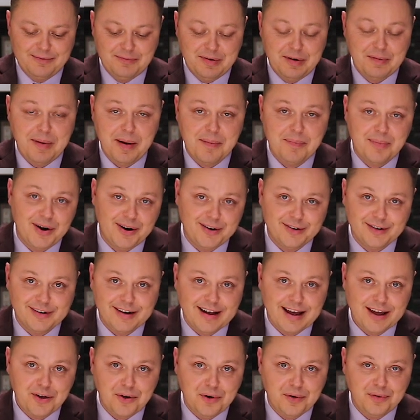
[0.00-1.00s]
When my partner
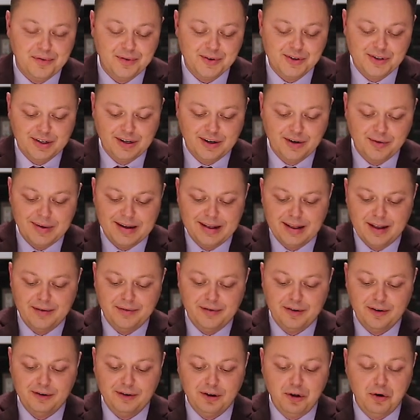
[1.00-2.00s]
and I go for dinner, we
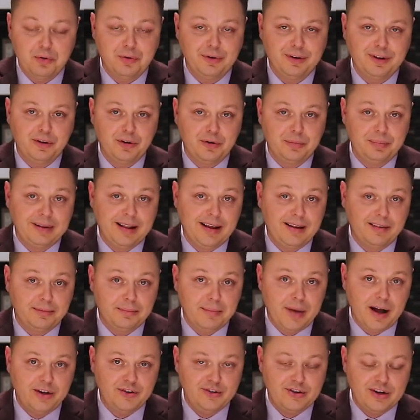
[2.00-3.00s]
love our local little place,
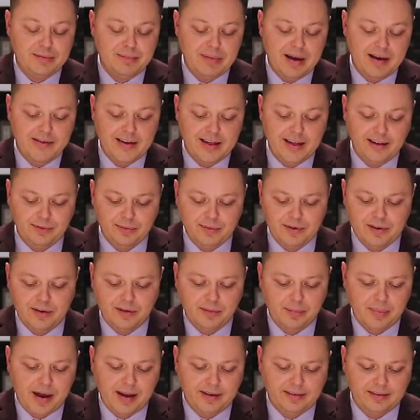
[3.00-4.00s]
Mangia Bevi. That's where
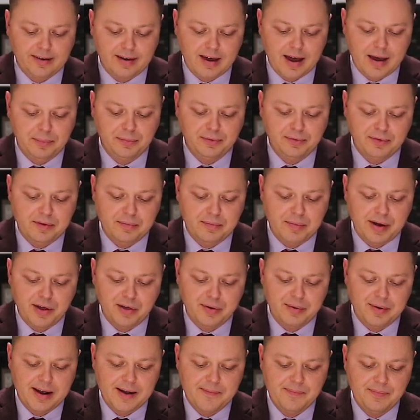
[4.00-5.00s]
this pasta comes from, by
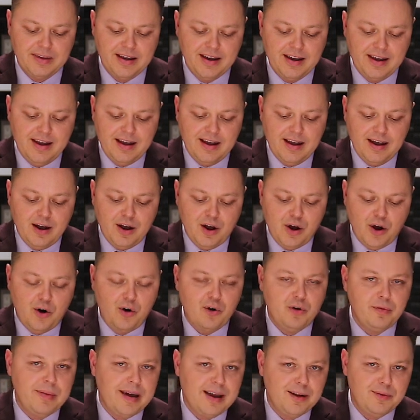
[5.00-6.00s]
the way.
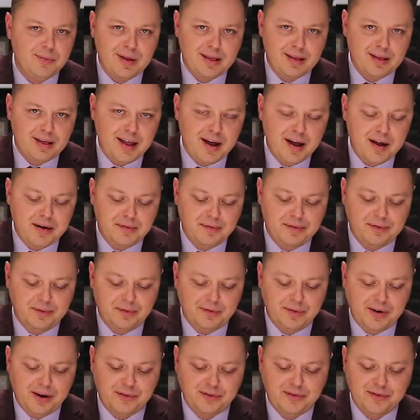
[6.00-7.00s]
Homemade with love,
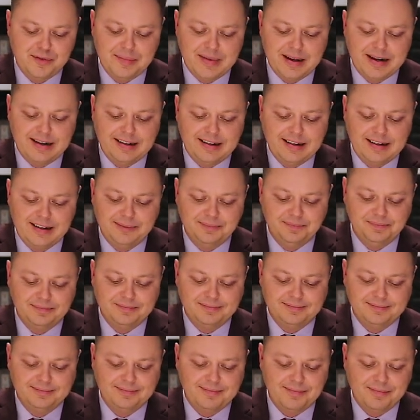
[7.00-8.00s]
fresh from Italy.
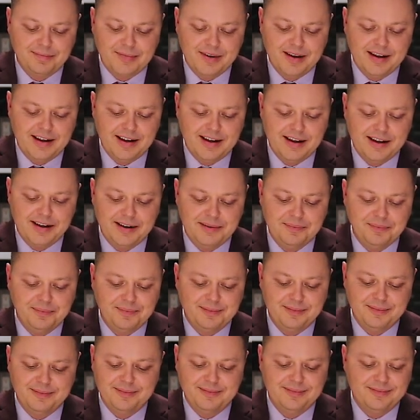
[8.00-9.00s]

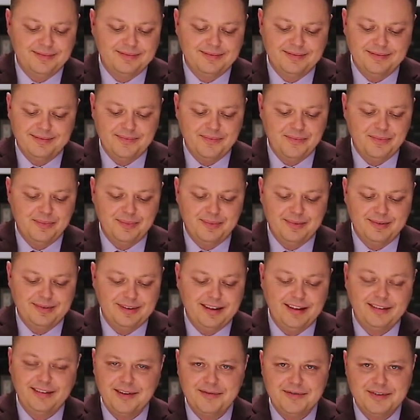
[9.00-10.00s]
Um,
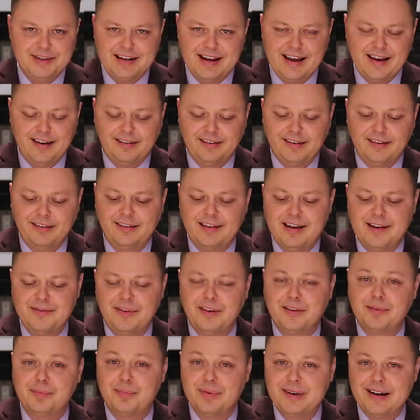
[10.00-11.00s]
let's have a taste and see if
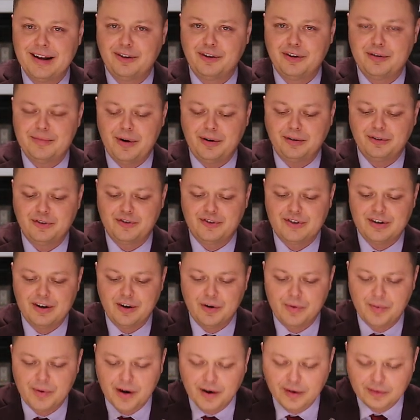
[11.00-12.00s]
this Brunello
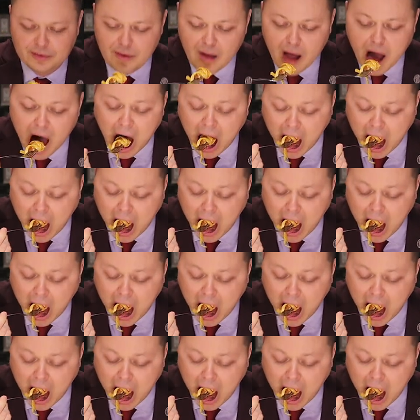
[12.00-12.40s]
Montalcino works